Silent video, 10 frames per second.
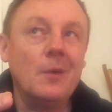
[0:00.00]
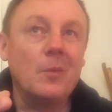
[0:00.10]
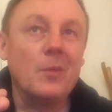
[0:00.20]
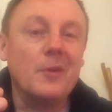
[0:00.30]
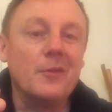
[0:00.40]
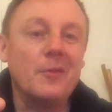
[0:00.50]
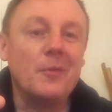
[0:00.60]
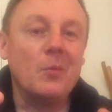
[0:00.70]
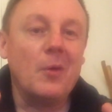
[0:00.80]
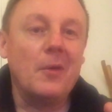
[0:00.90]
with
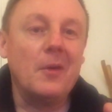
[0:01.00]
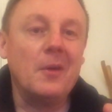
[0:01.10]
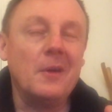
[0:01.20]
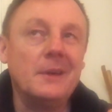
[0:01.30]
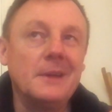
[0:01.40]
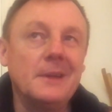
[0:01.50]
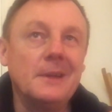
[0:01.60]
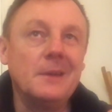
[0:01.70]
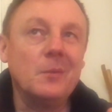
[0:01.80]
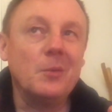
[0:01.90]
what
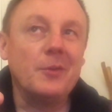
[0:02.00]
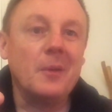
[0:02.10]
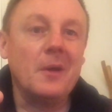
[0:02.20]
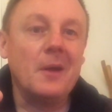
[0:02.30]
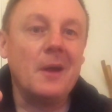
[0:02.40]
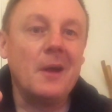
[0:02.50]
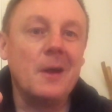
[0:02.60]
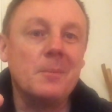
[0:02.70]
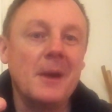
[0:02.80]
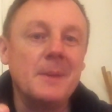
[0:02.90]
was a
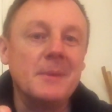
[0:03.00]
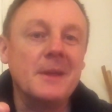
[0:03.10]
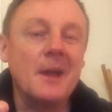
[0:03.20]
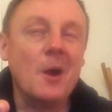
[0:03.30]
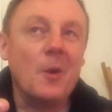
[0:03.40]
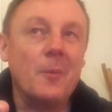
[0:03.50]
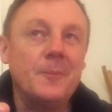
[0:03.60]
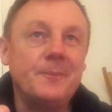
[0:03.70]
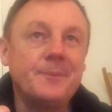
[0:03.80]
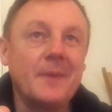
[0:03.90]
baby girl,
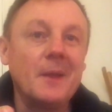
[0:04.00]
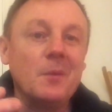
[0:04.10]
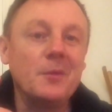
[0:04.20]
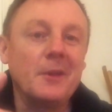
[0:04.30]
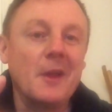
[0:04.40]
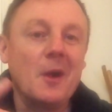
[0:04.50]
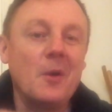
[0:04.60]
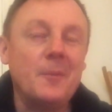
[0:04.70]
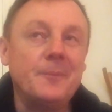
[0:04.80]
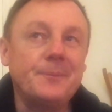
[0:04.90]
and it was a
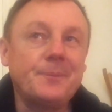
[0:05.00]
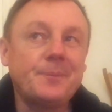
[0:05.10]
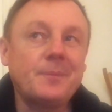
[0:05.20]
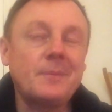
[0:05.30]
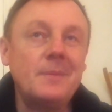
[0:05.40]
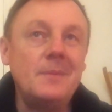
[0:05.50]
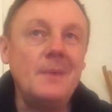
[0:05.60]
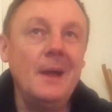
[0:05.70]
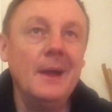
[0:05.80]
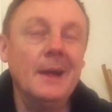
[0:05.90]
girl,
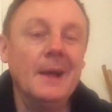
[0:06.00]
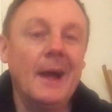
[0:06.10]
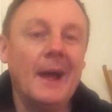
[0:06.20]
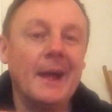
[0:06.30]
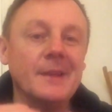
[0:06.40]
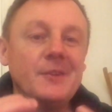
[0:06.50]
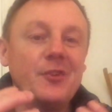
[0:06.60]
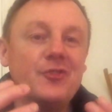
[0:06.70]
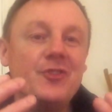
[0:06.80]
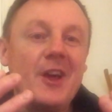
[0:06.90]
and
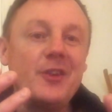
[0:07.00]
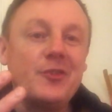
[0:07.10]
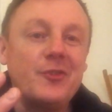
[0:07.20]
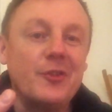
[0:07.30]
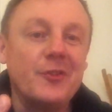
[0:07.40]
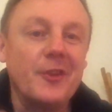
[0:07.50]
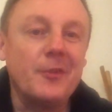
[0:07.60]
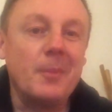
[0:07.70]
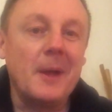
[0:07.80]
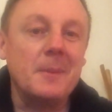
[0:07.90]
gestured
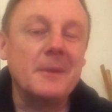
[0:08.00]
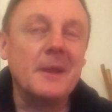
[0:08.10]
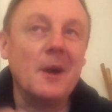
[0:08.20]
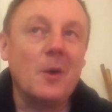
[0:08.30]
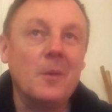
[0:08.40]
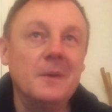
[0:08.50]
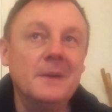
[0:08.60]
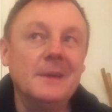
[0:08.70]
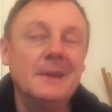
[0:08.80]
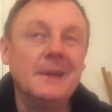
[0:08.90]
this baby girl,
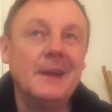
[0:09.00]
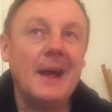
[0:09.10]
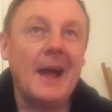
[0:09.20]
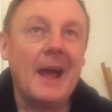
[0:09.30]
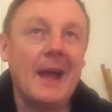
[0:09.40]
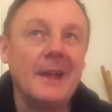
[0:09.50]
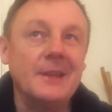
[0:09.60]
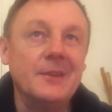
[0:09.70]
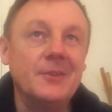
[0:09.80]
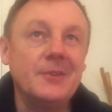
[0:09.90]

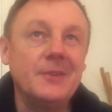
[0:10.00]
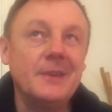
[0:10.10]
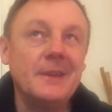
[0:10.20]
and